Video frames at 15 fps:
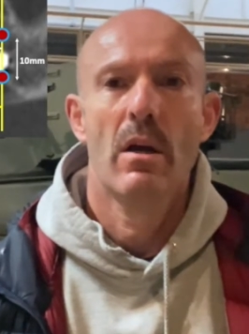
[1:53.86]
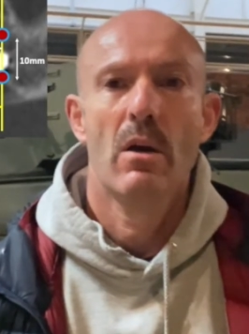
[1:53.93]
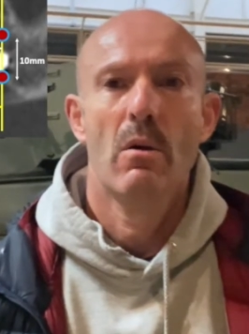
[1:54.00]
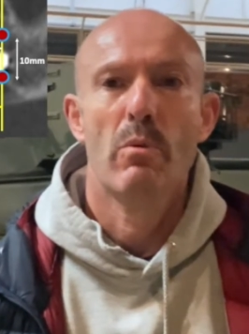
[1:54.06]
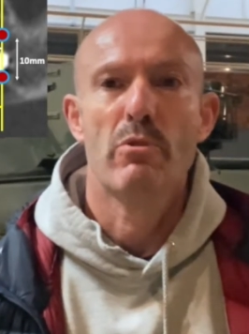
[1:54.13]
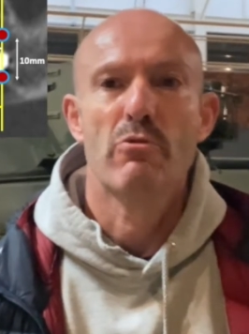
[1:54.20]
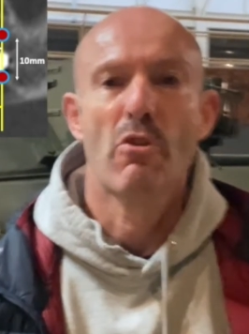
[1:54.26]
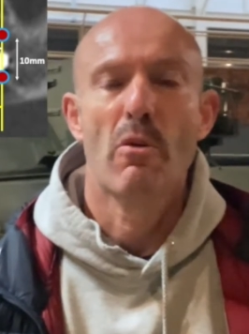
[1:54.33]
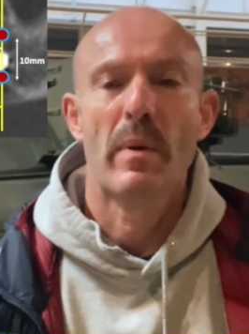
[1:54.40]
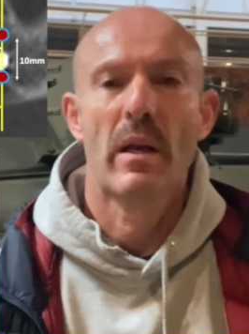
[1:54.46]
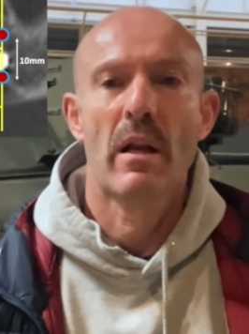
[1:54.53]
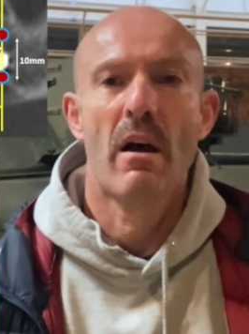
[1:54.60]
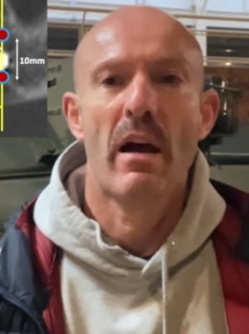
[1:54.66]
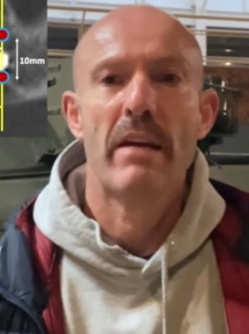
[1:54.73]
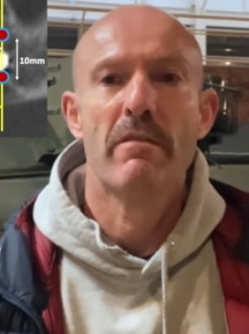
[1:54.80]
We drop a
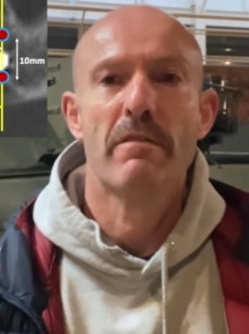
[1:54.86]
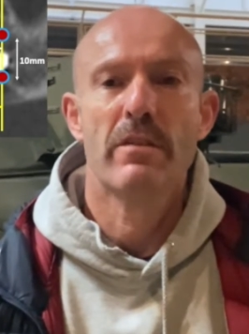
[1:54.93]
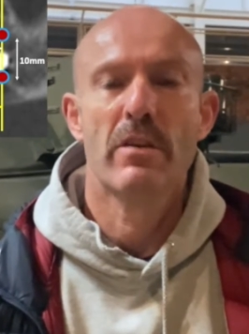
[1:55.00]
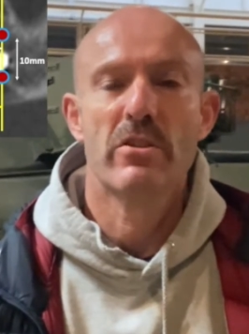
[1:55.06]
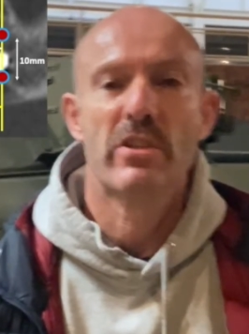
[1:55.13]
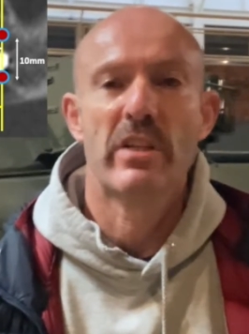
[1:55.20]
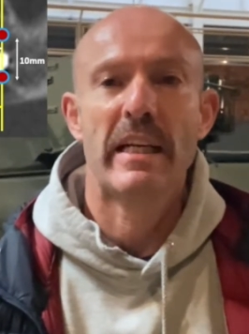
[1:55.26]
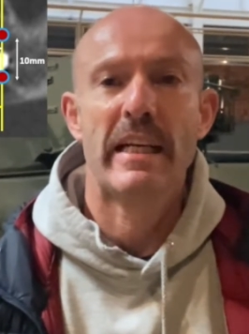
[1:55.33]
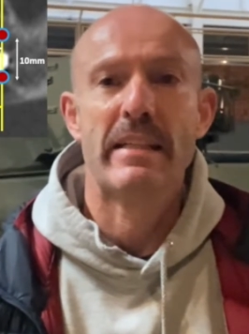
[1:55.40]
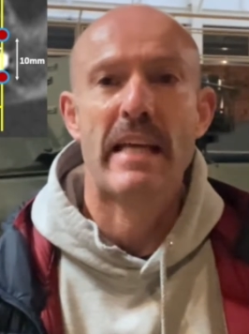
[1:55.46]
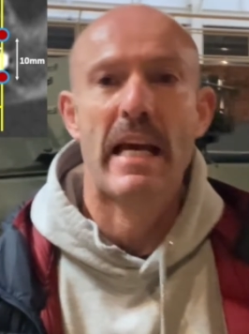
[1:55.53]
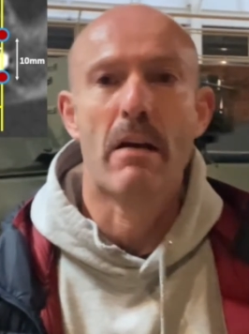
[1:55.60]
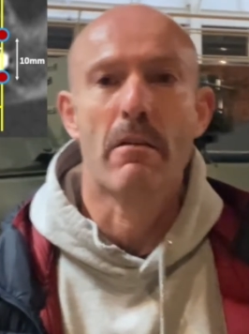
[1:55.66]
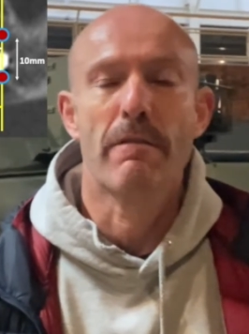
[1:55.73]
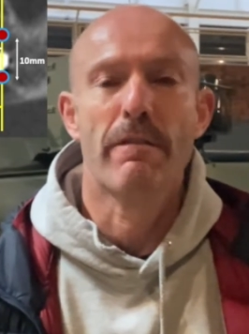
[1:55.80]
line vertically
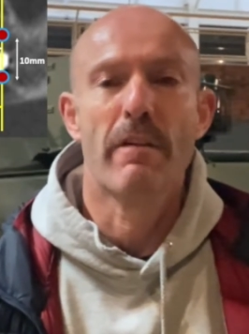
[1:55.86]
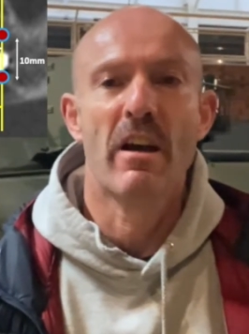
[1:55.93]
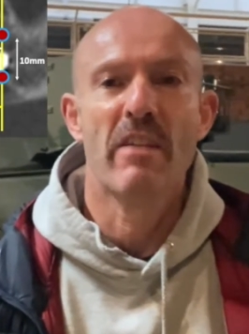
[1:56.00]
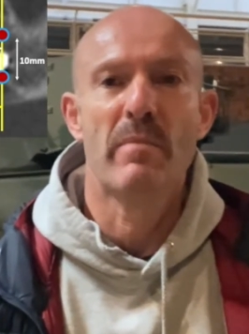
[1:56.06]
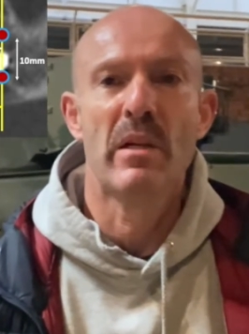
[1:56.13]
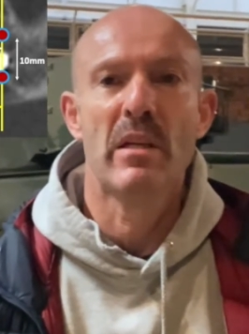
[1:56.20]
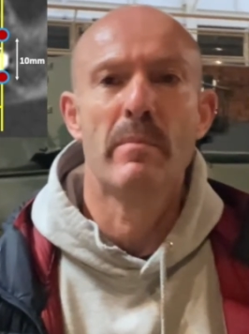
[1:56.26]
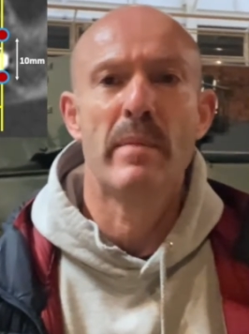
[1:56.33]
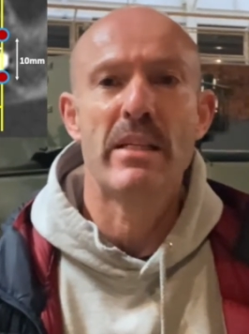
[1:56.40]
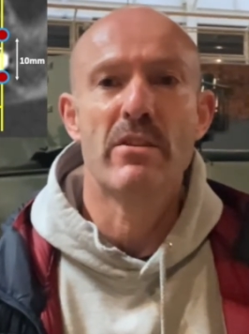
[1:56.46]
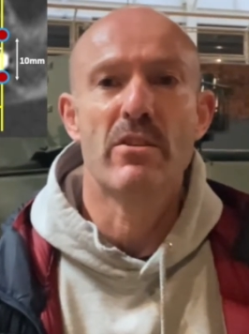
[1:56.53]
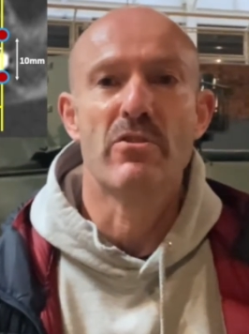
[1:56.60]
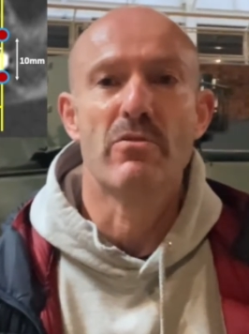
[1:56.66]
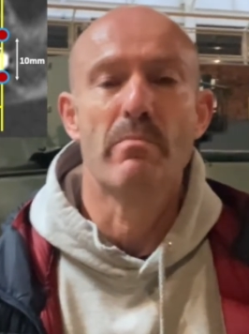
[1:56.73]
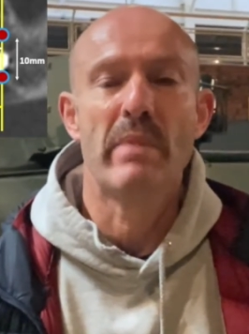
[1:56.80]
down 5
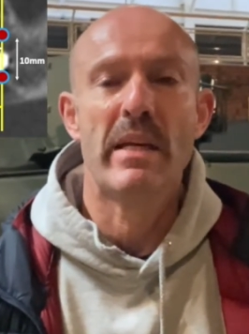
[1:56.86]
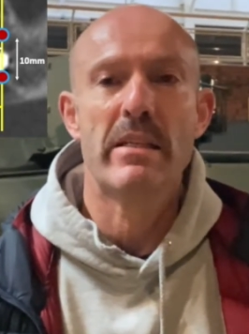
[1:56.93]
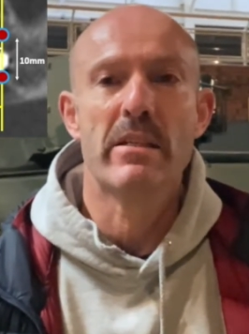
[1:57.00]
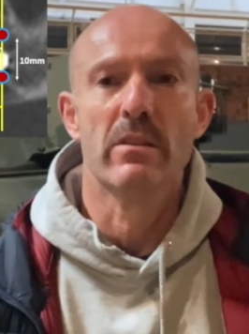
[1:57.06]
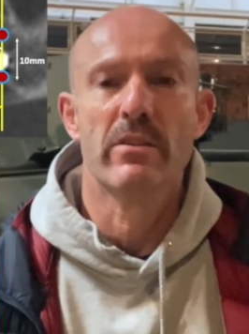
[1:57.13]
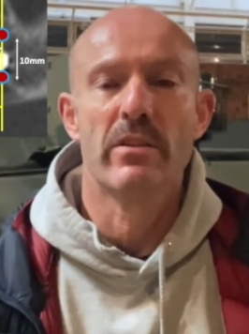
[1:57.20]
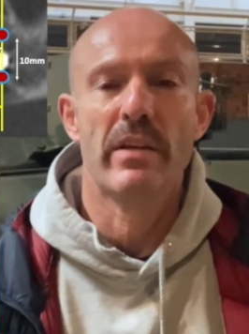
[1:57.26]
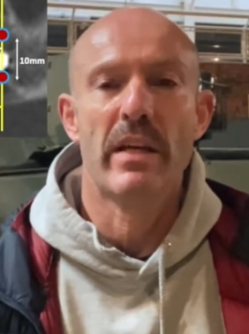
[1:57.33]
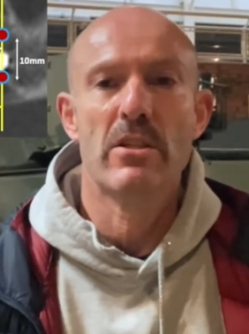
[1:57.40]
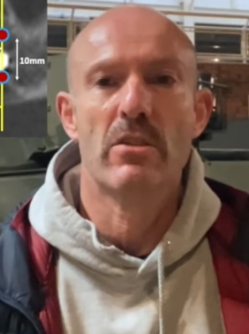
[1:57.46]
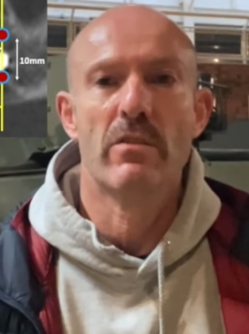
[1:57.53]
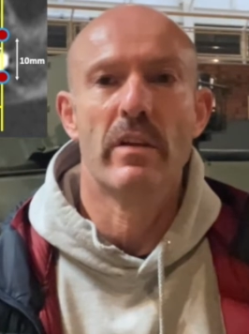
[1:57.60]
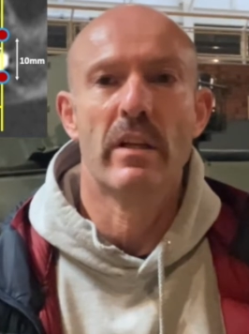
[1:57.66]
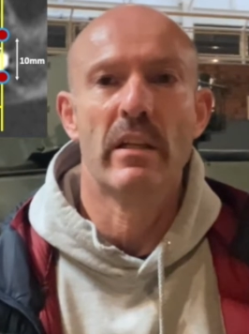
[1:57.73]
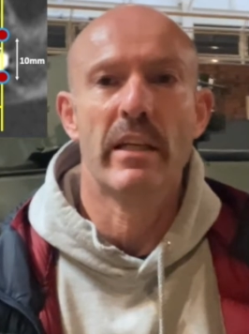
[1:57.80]
mm medial to the edge of
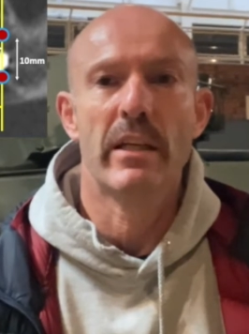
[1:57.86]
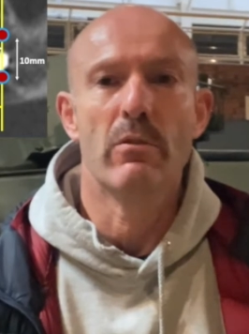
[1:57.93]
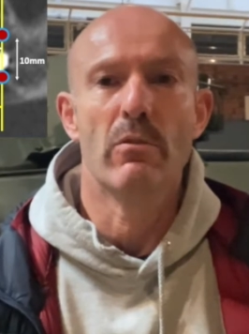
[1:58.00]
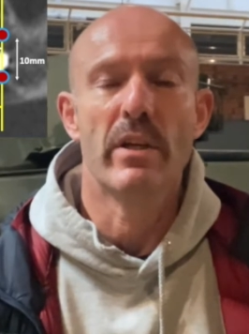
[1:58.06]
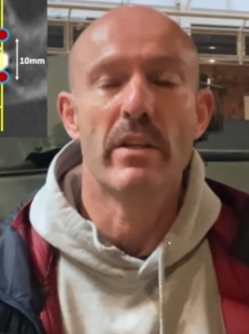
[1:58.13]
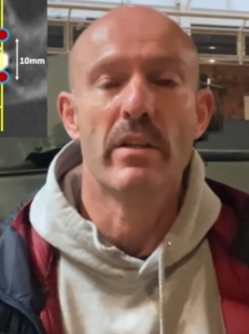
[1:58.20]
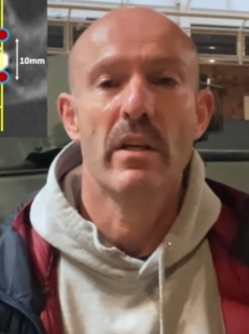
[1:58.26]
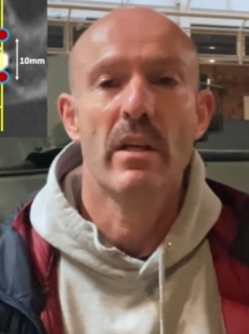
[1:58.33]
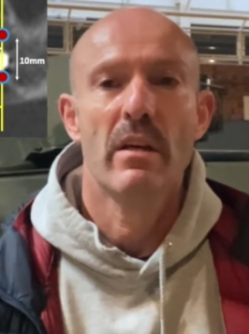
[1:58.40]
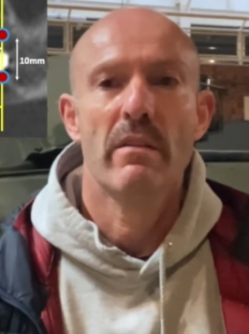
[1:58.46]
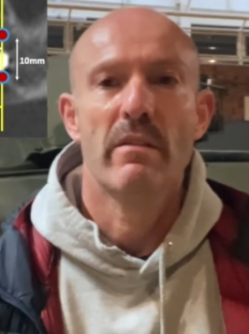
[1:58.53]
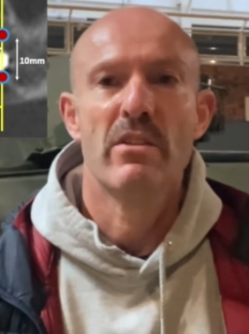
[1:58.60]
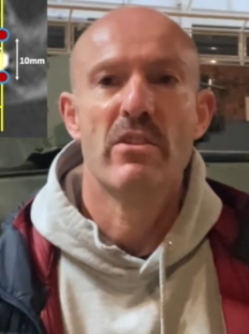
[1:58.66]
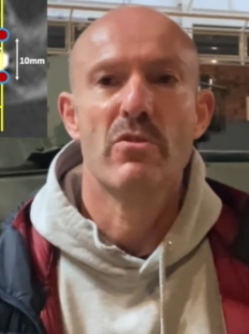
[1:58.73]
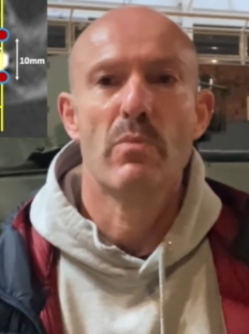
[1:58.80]
the glenoid.
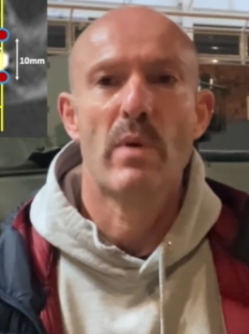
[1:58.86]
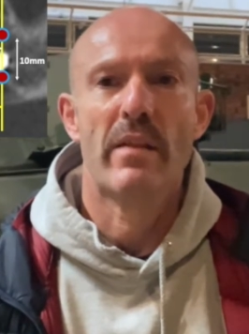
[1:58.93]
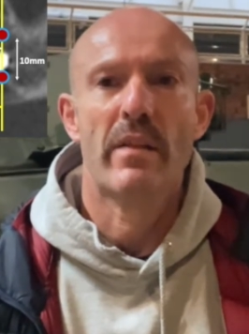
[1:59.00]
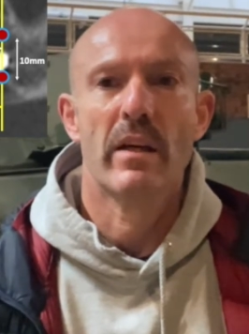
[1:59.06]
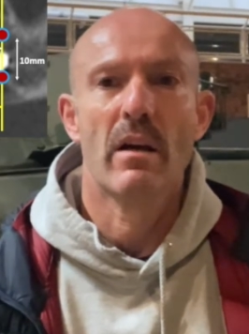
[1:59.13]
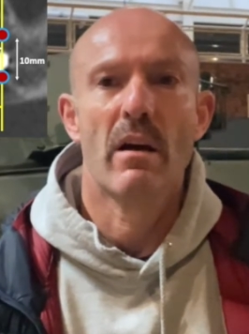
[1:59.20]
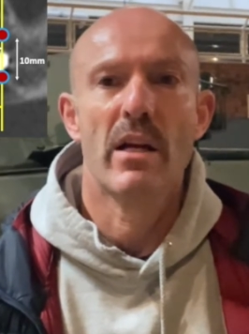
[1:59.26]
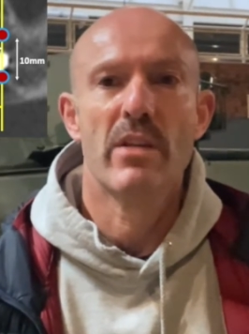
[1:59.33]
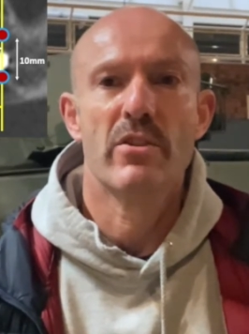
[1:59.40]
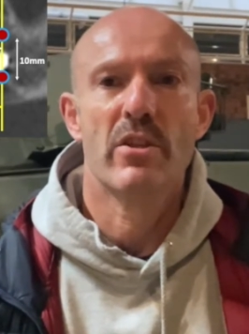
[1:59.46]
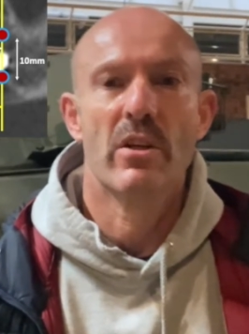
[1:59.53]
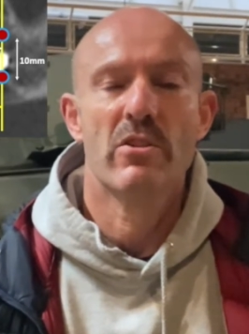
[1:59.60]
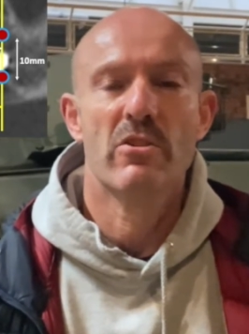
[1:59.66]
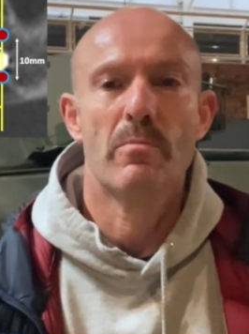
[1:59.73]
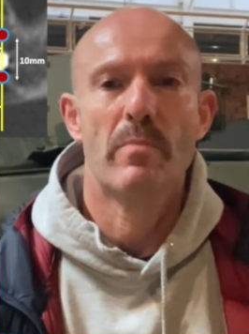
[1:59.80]
This is where the guide's
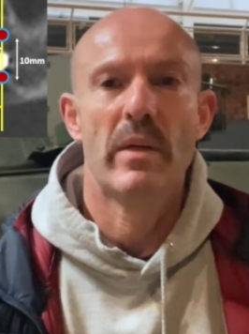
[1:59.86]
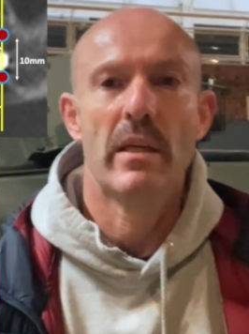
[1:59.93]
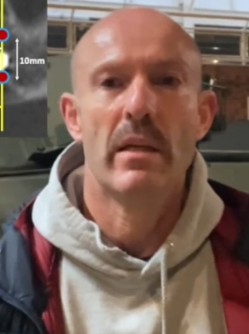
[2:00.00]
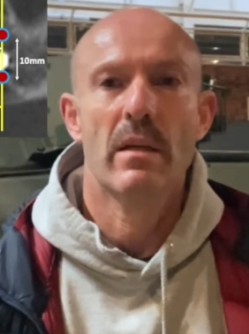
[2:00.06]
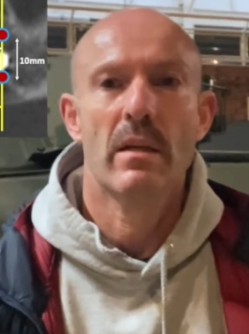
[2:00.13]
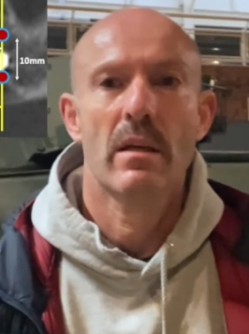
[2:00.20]
going to be.